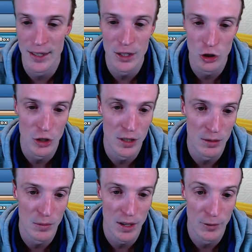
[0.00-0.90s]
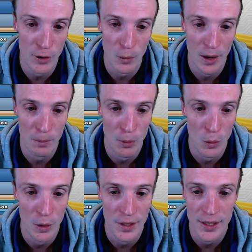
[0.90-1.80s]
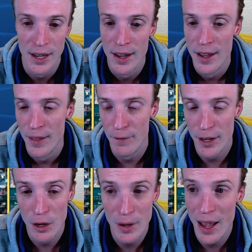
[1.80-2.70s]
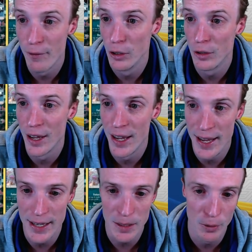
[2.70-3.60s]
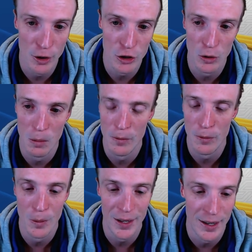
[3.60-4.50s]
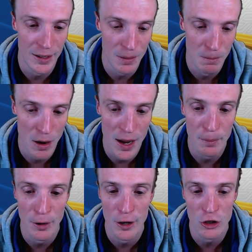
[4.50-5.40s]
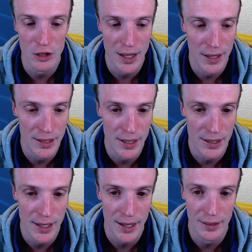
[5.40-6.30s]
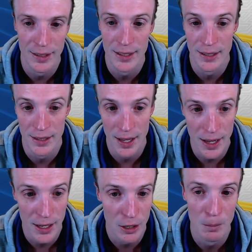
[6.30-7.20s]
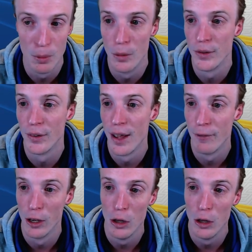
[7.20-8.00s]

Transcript: list just if you want to pause the video and have a look at his approach to it before we get into my approach. There's his deck list there. You can pause it and have a